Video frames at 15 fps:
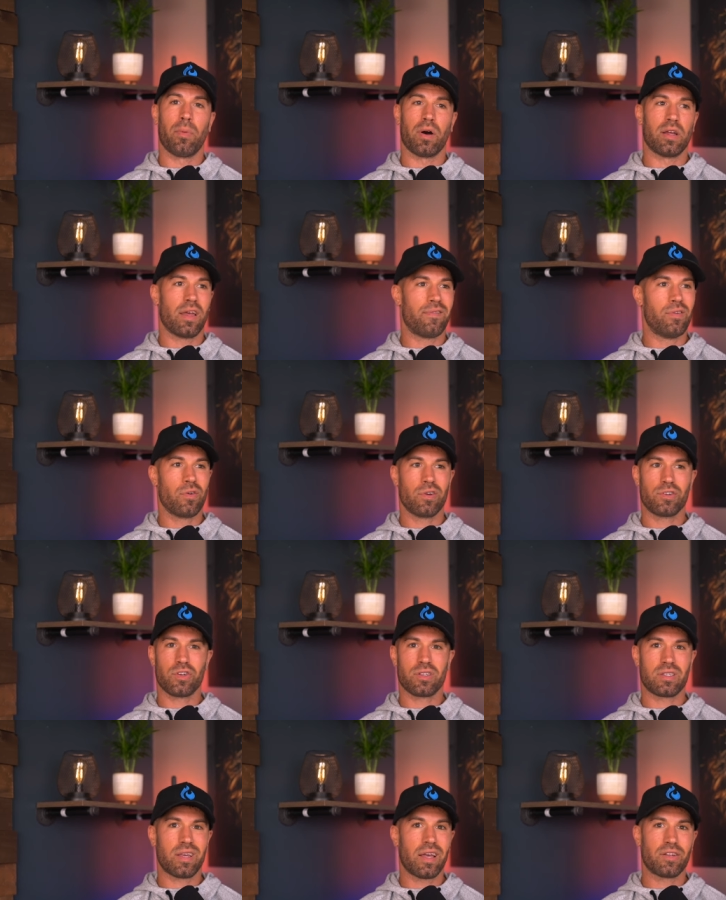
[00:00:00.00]
But if you can
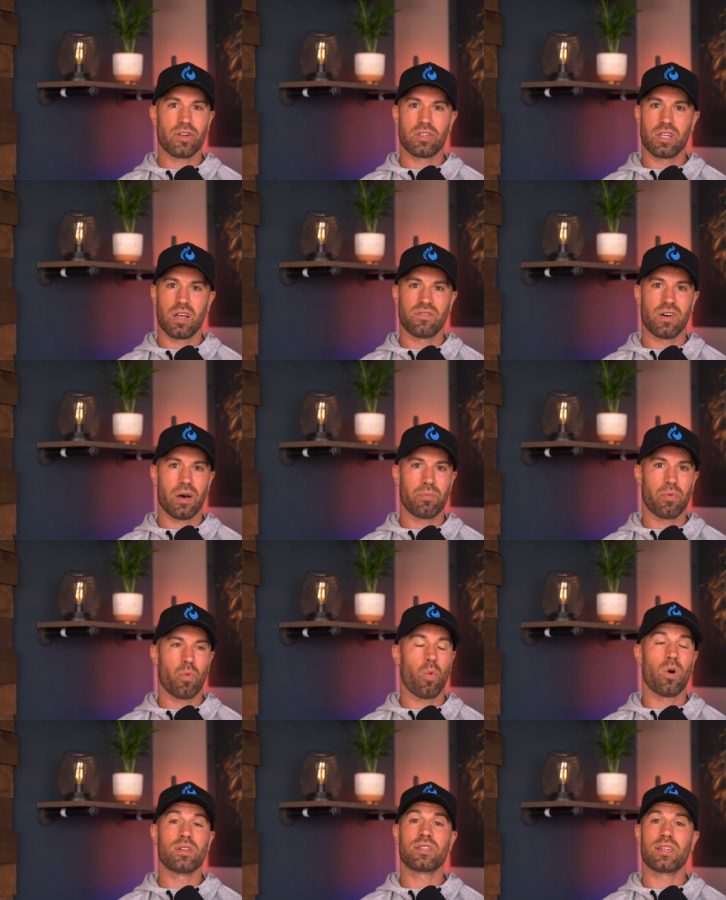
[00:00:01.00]
just get yourself up
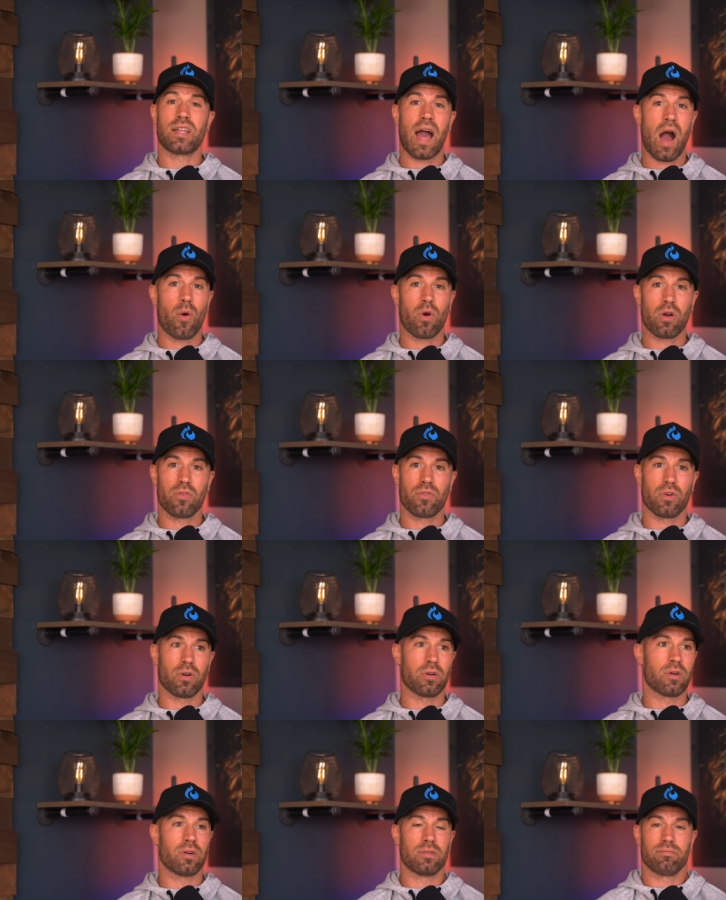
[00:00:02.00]
once an hour
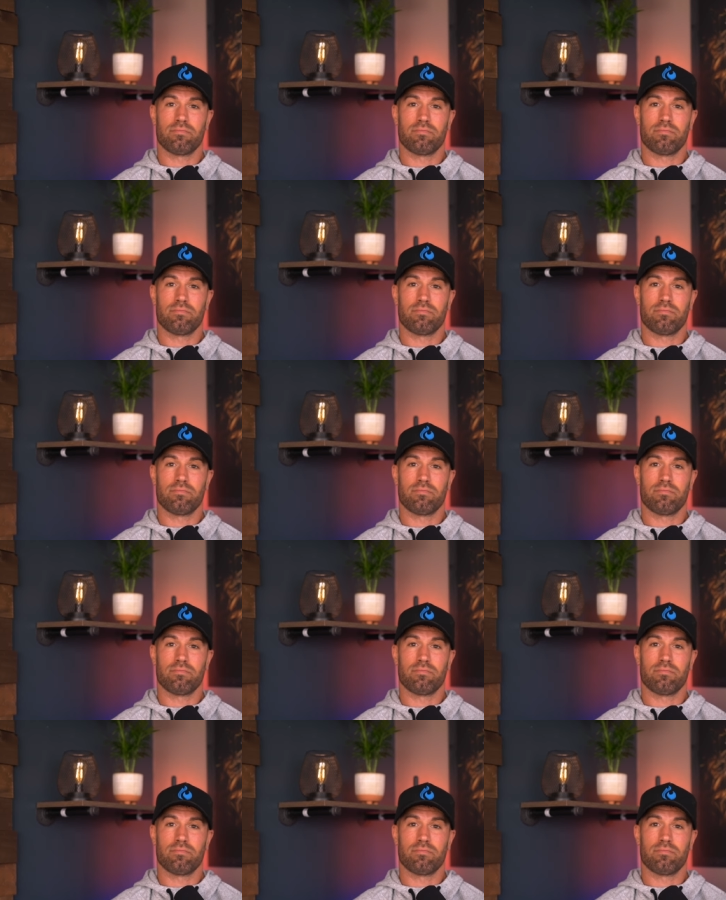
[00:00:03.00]
for